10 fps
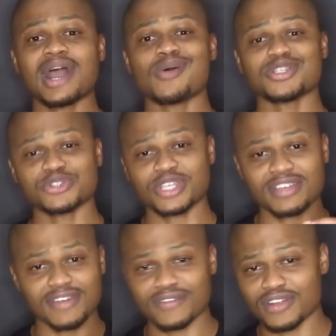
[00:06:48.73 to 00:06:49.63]
I want you to
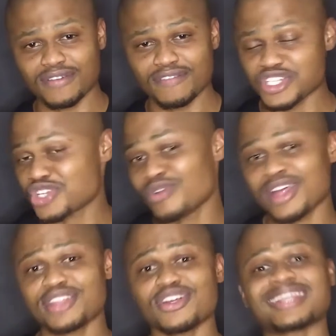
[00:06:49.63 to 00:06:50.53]
give out of conviction.
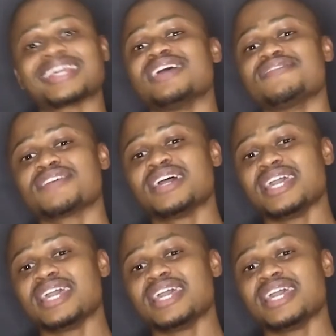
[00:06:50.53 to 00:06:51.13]
Rather not give